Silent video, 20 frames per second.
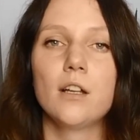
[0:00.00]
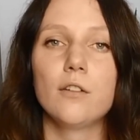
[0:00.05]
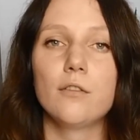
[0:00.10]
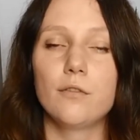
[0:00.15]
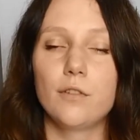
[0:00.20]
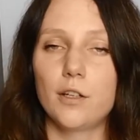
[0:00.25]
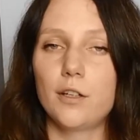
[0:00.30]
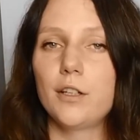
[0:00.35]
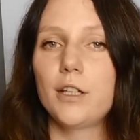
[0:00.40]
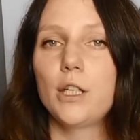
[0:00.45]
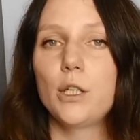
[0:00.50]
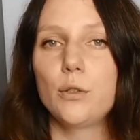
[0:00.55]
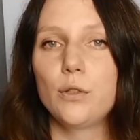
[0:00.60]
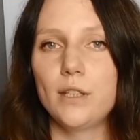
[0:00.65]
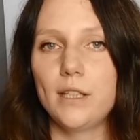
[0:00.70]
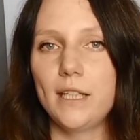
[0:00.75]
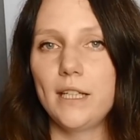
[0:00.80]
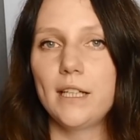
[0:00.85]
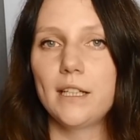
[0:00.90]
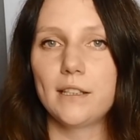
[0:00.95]
very
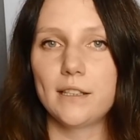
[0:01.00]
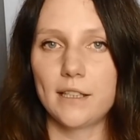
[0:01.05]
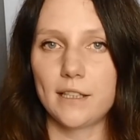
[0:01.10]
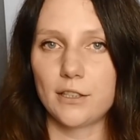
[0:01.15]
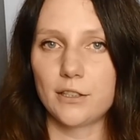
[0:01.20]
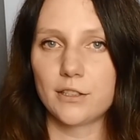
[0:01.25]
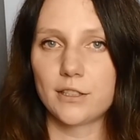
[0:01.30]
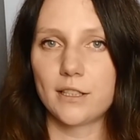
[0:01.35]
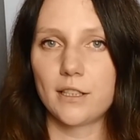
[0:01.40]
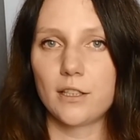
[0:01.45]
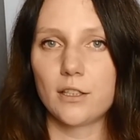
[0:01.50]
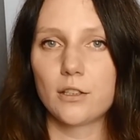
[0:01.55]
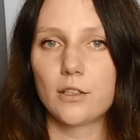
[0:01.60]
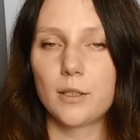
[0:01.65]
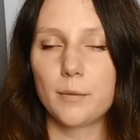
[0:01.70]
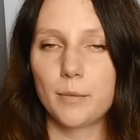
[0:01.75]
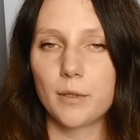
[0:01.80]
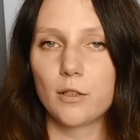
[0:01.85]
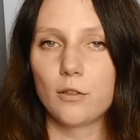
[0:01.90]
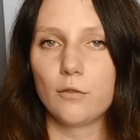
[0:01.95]
unique letters that are
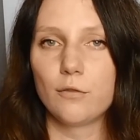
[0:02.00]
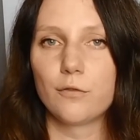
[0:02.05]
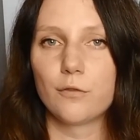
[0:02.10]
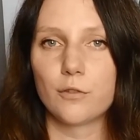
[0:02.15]
typical